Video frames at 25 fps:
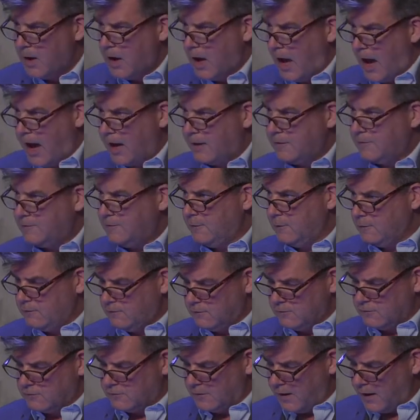Attitudes
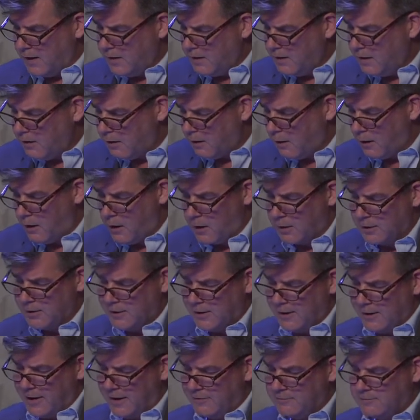in China are
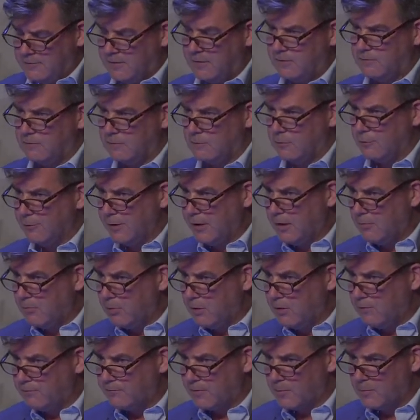hardly less
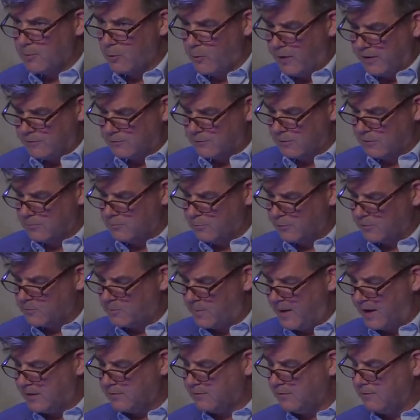disagreeable from a Western
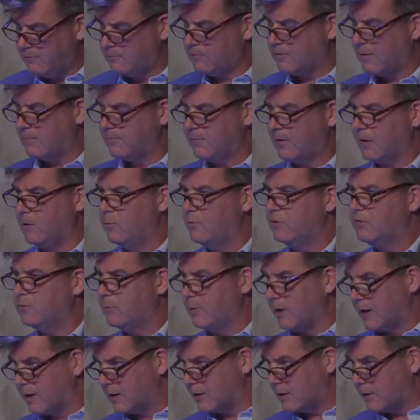perspective, something which
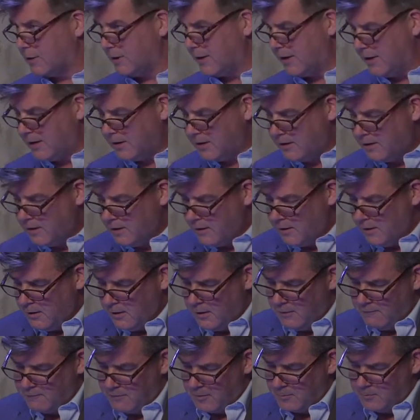we can glean
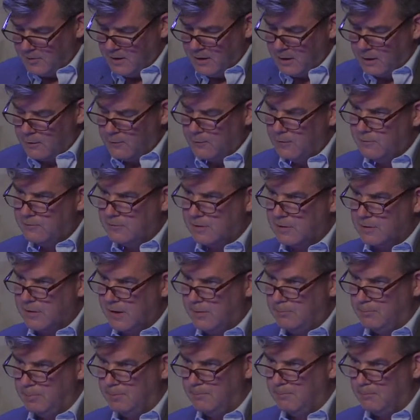from the
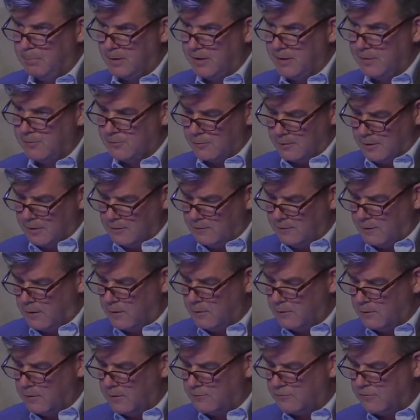increasingly belligerent
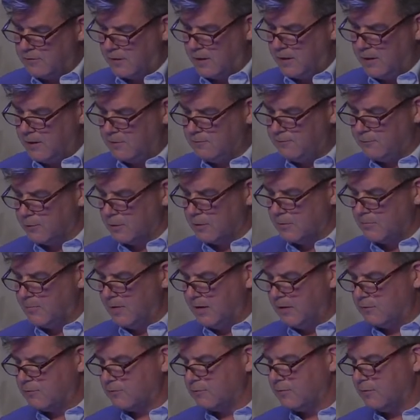tone of Chinese foreign
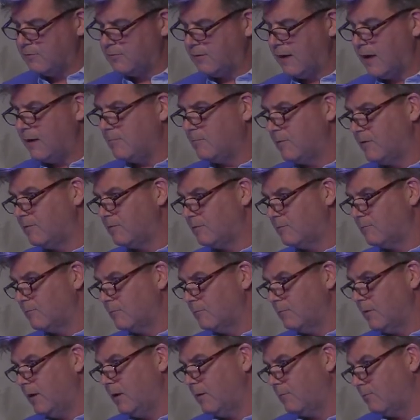ministry statements in,
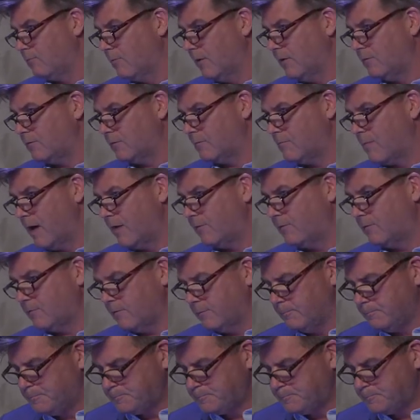in recent months.